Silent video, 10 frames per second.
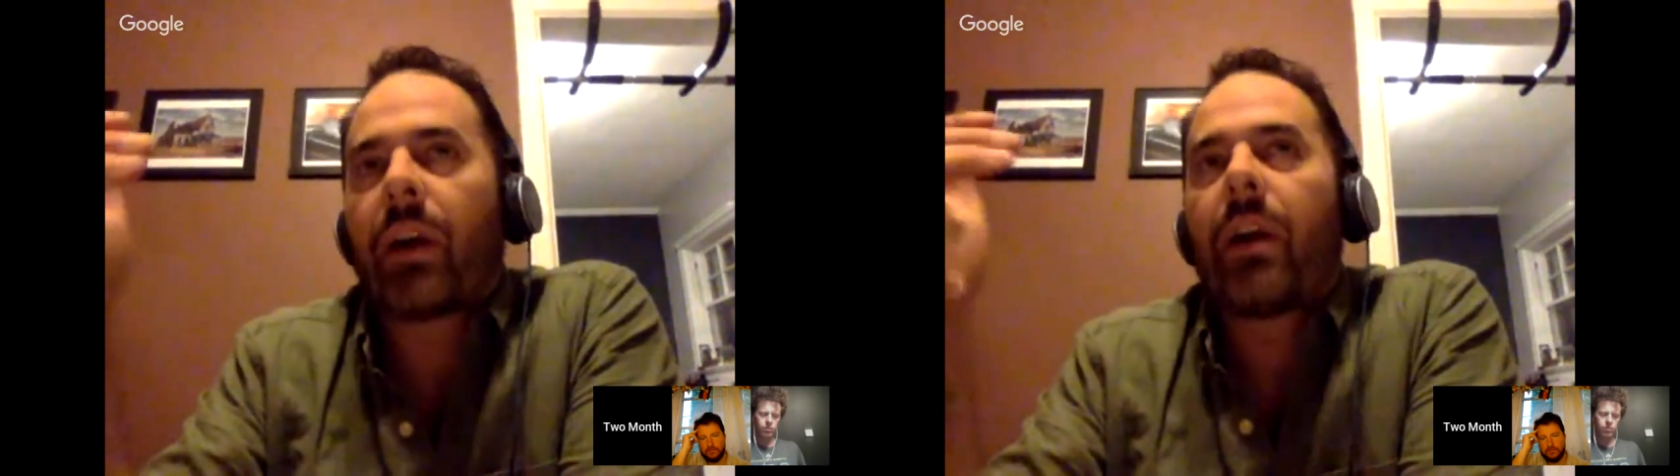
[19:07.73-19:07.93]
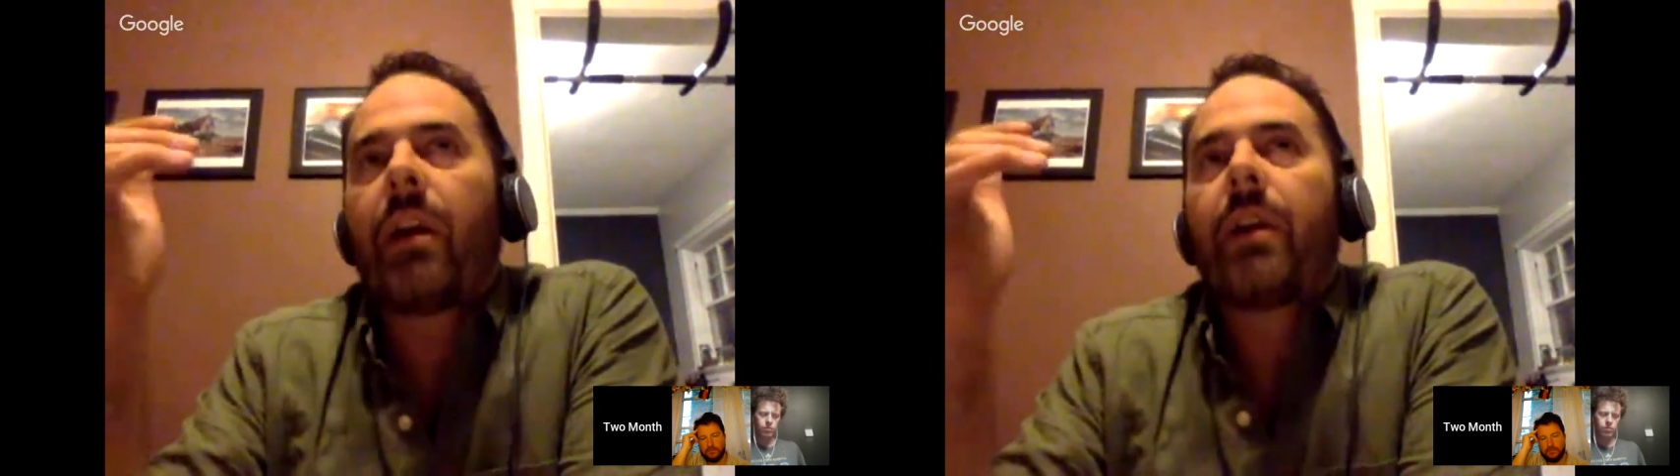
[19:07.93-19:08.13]

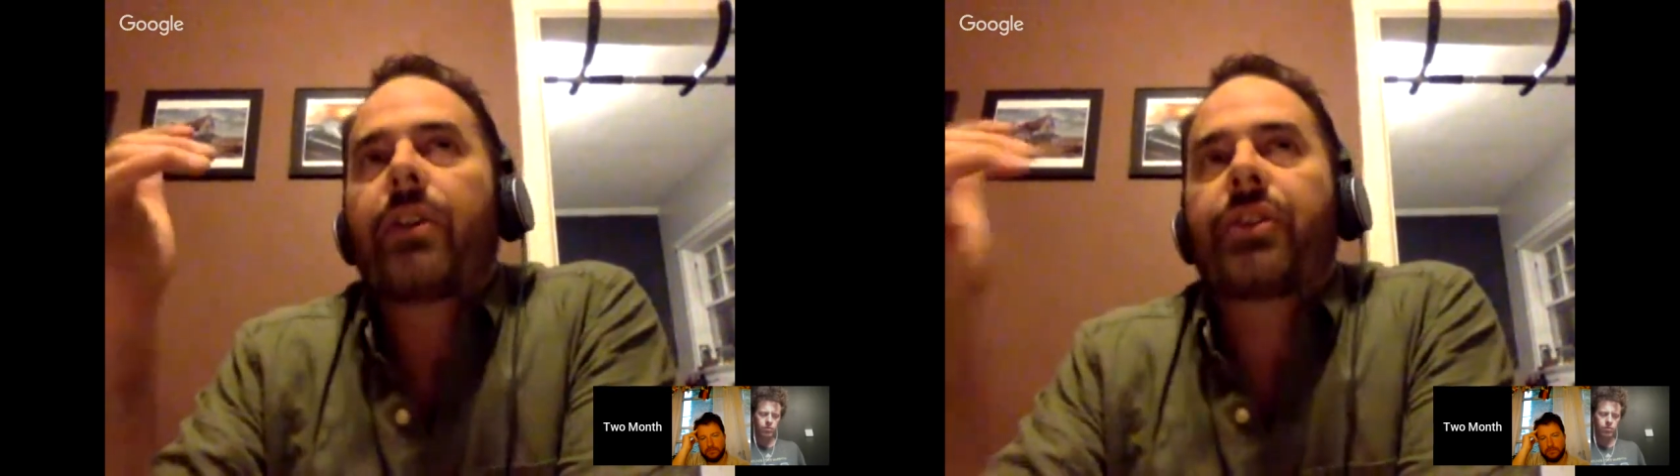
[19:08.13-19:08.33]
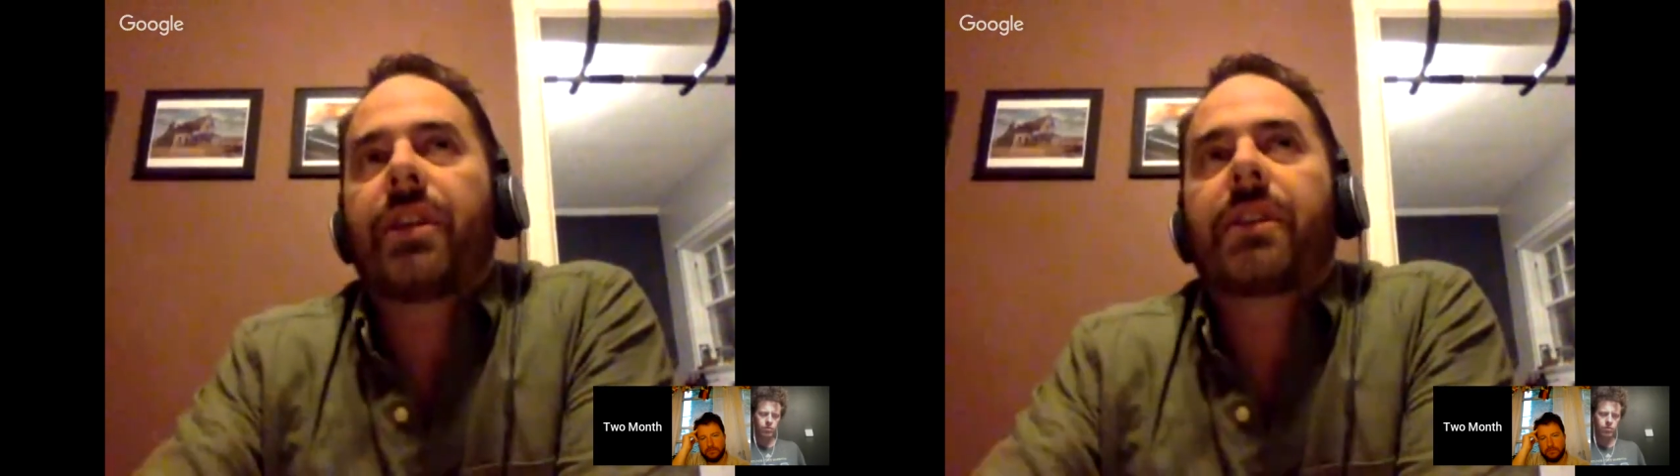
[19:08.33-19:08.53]
where
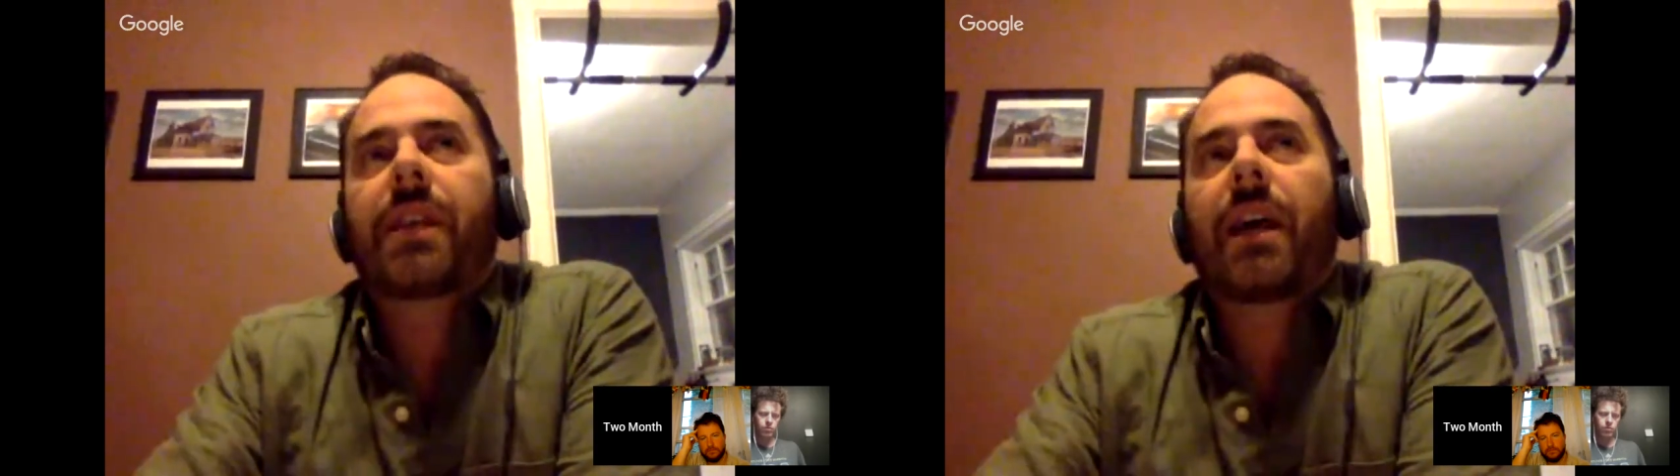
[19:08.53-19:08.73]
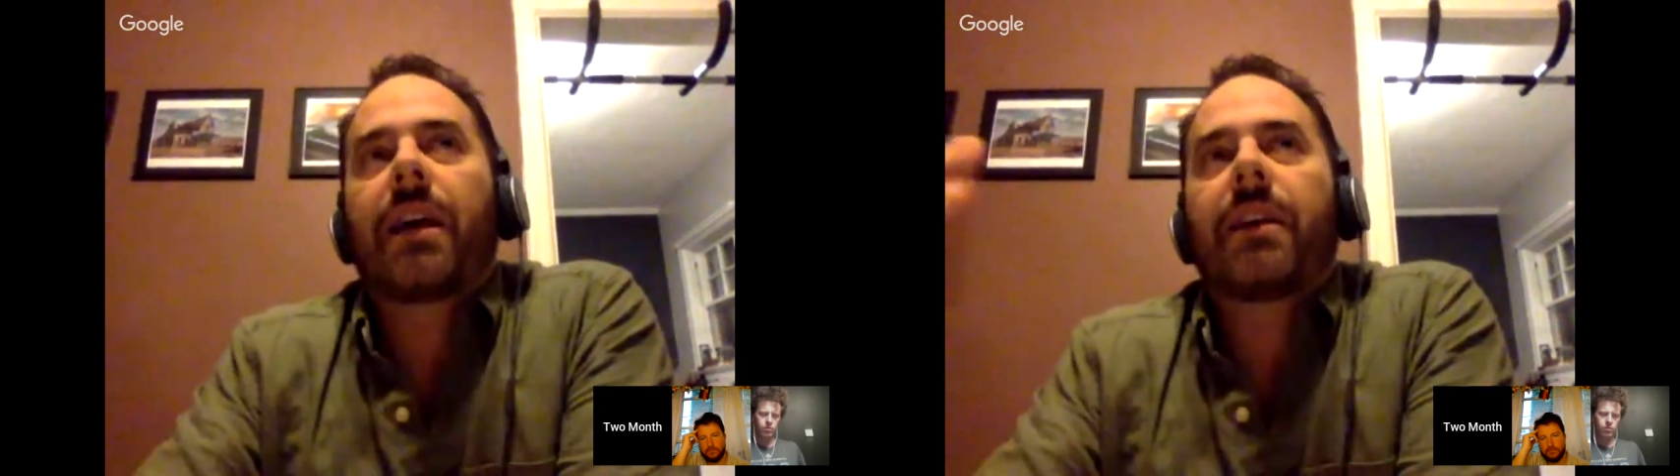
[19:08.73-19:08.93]

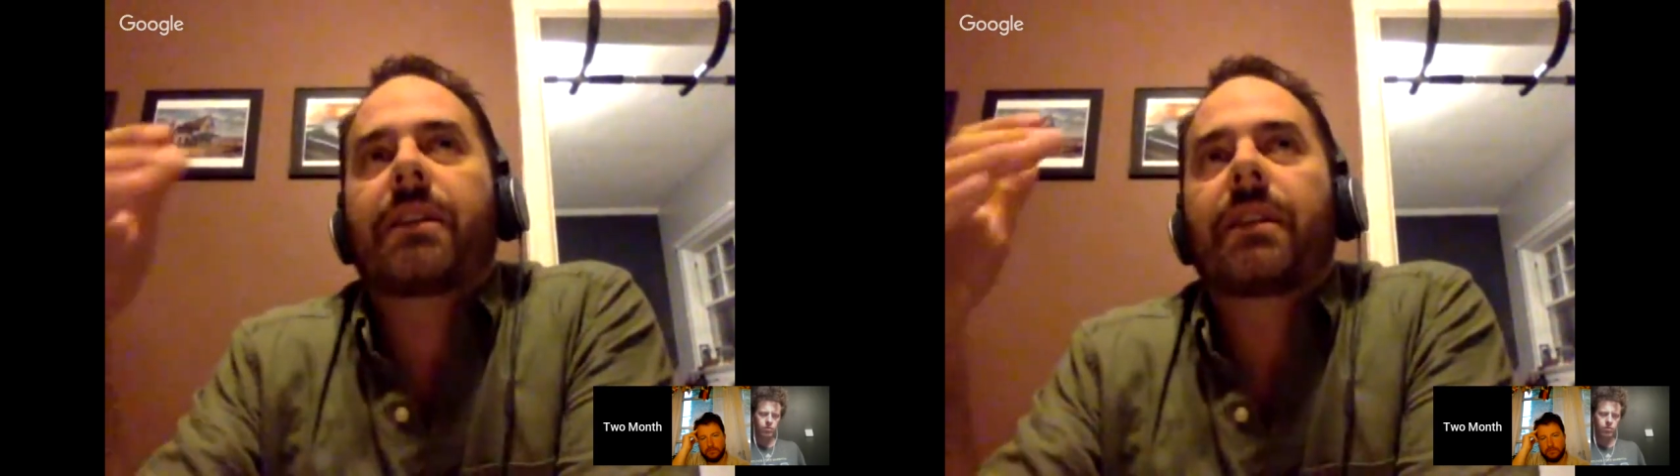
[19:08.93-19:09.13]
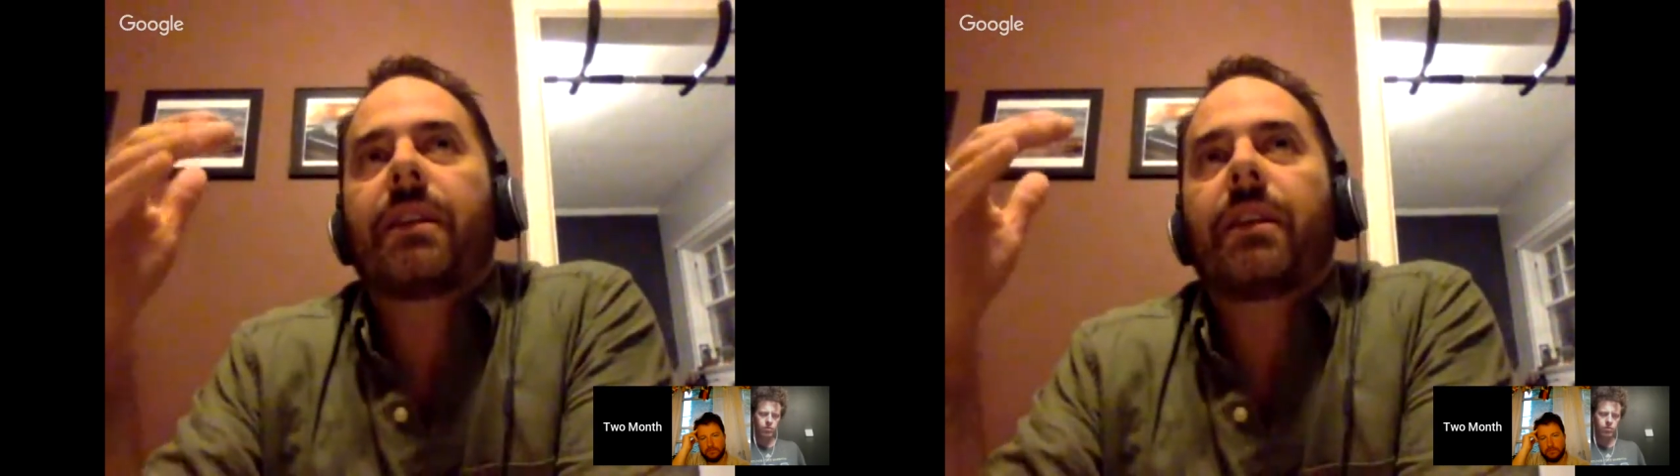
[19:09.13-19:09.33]
she
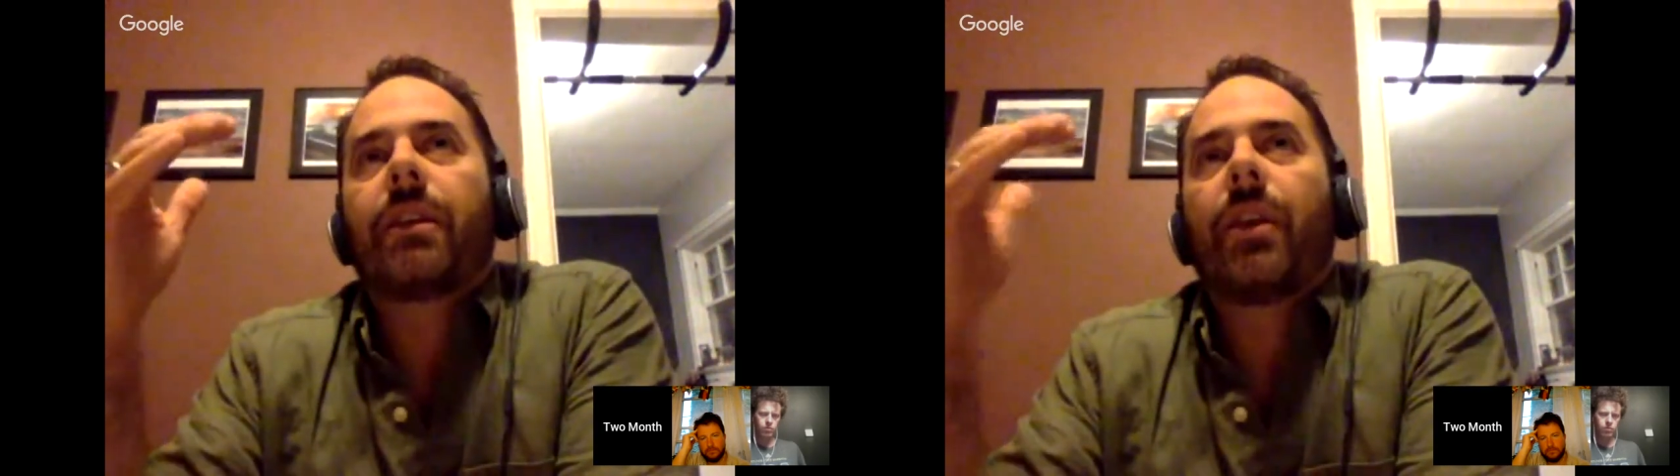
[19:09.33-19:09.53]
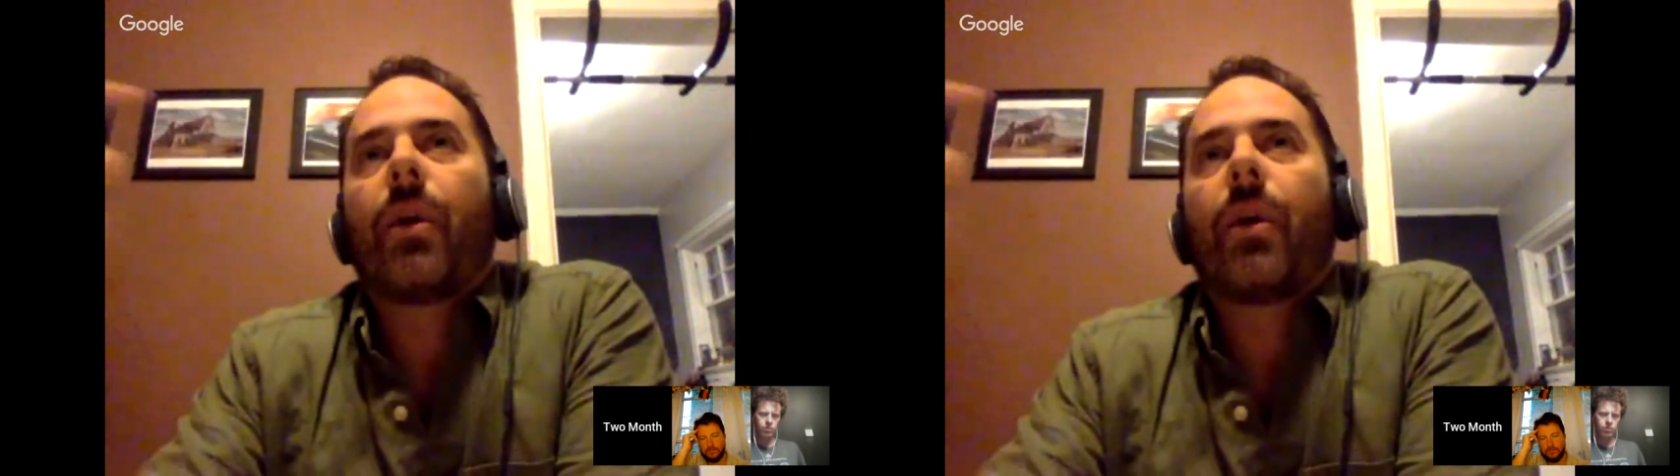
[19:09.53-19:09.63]
says,